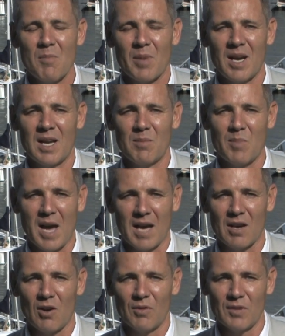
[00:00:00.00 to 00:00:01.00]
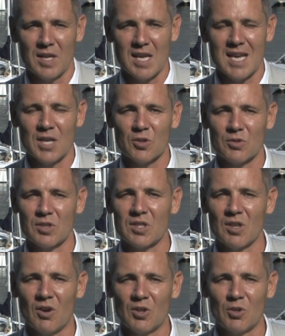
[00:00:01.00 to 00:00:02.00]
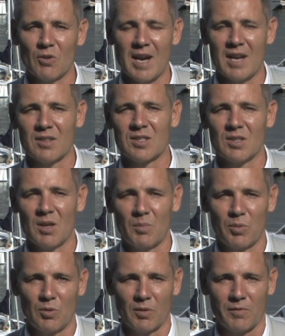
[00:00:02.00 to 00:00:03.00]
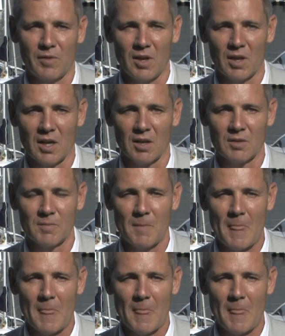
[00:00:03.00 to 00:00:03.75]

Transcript: paying back the interest on your outside portfolio.